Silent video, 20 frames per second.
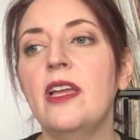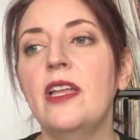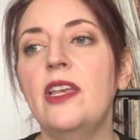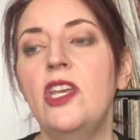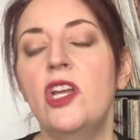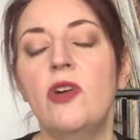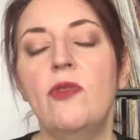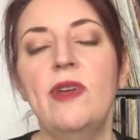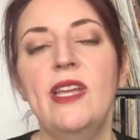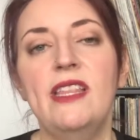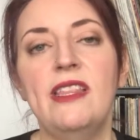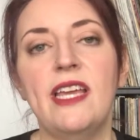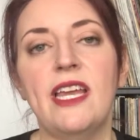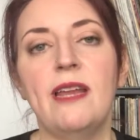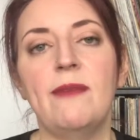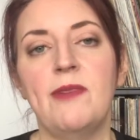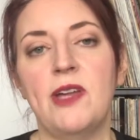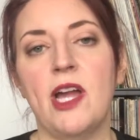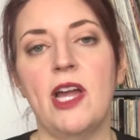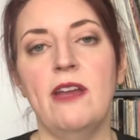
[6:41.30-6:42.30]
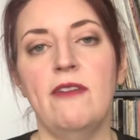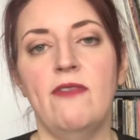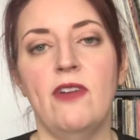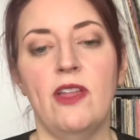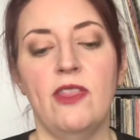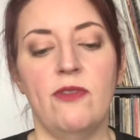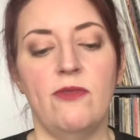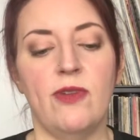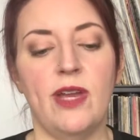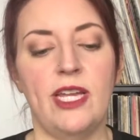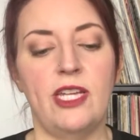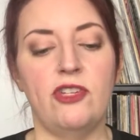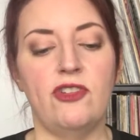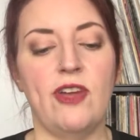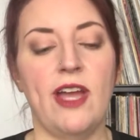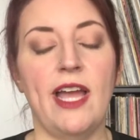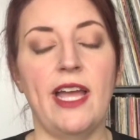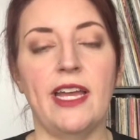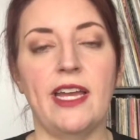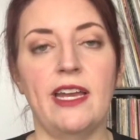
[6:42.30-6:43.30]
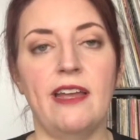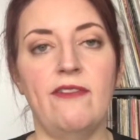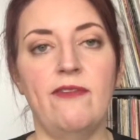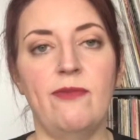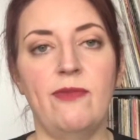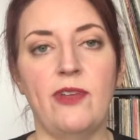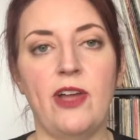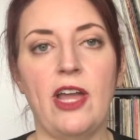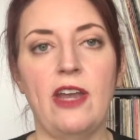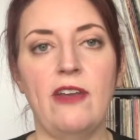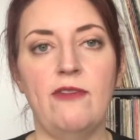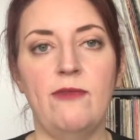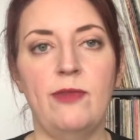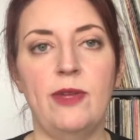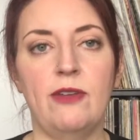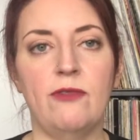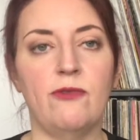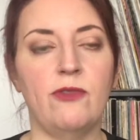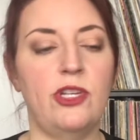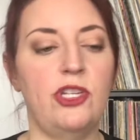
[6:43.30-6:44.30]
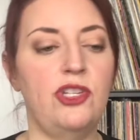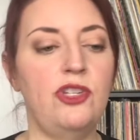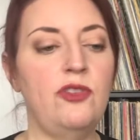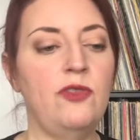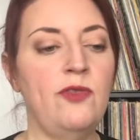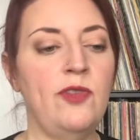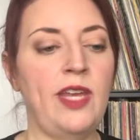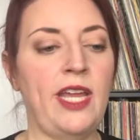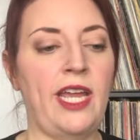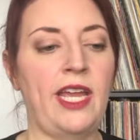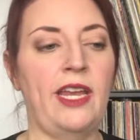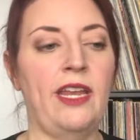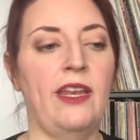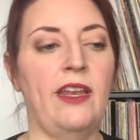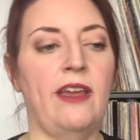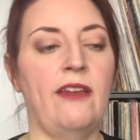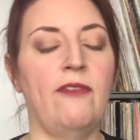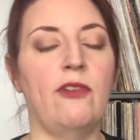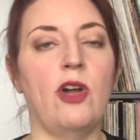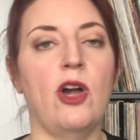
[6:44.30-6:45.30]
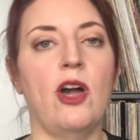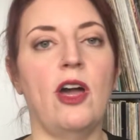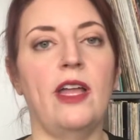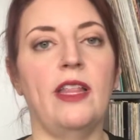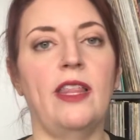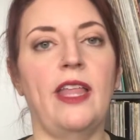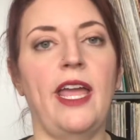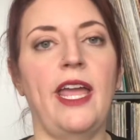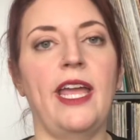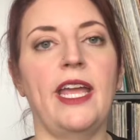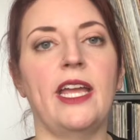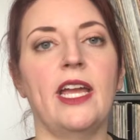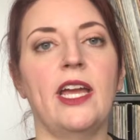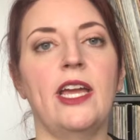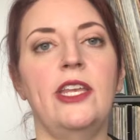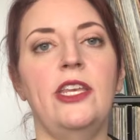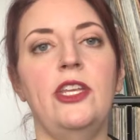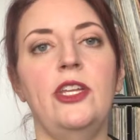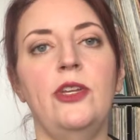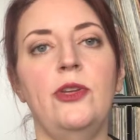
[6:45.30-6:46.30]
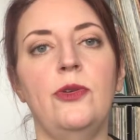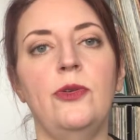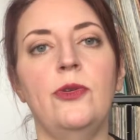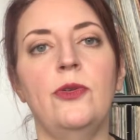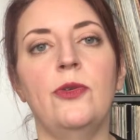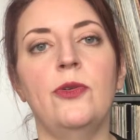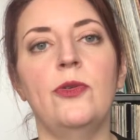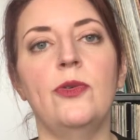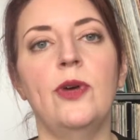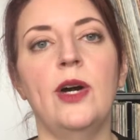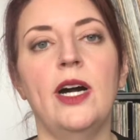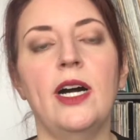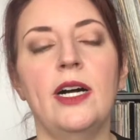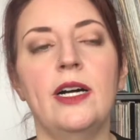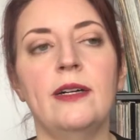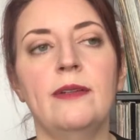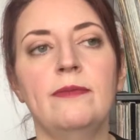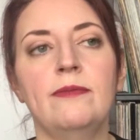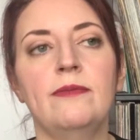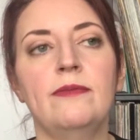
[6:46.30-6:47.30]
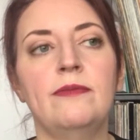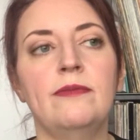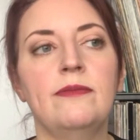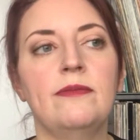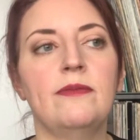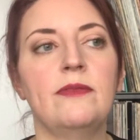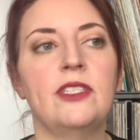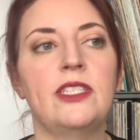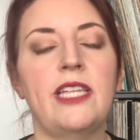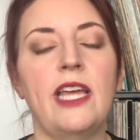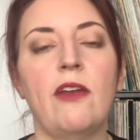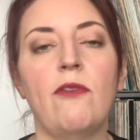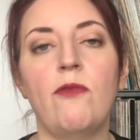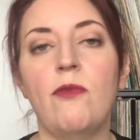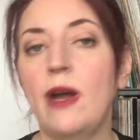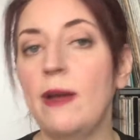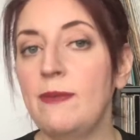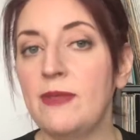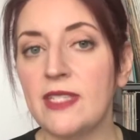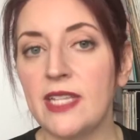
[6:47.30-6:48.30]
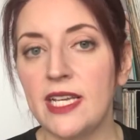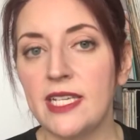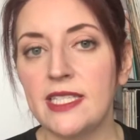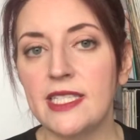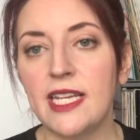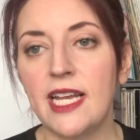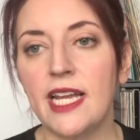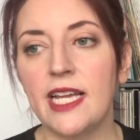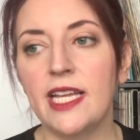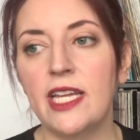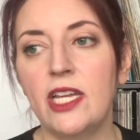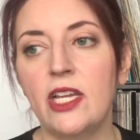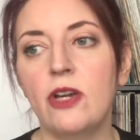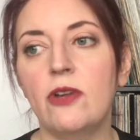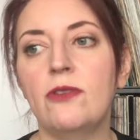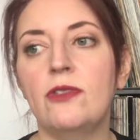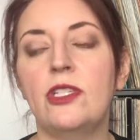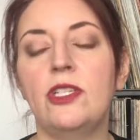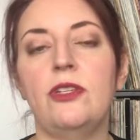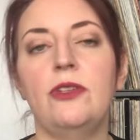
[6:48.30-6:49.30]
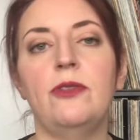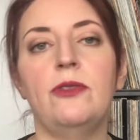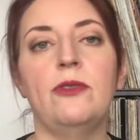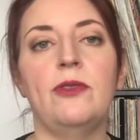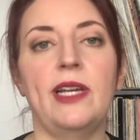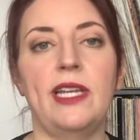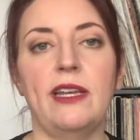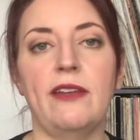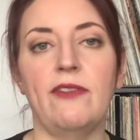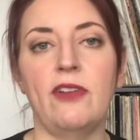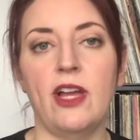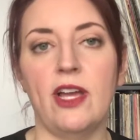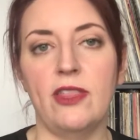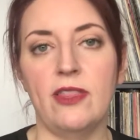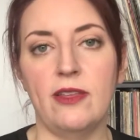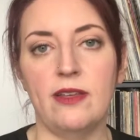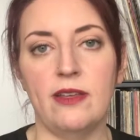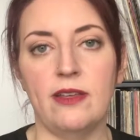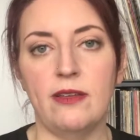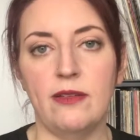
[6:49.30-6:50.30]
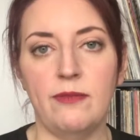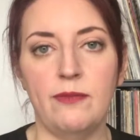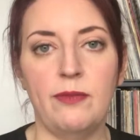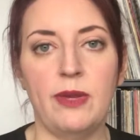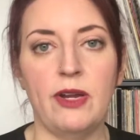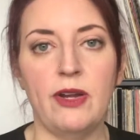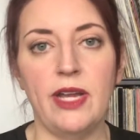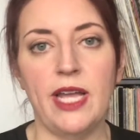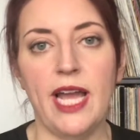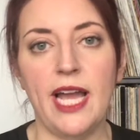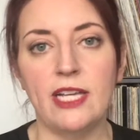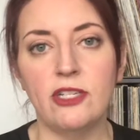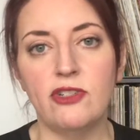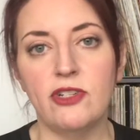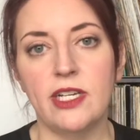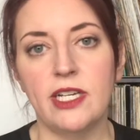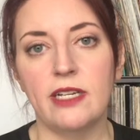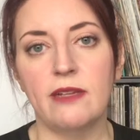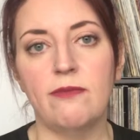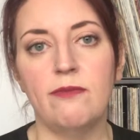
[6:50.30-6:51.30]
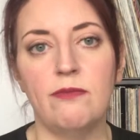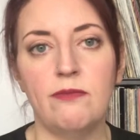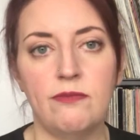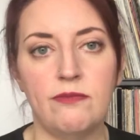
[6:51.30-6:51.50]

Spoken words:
knowing that I'm kind of on the right track and I've kind of been rejuvenated, I've got like a new set of websites that I can go to, and I've got the bariatric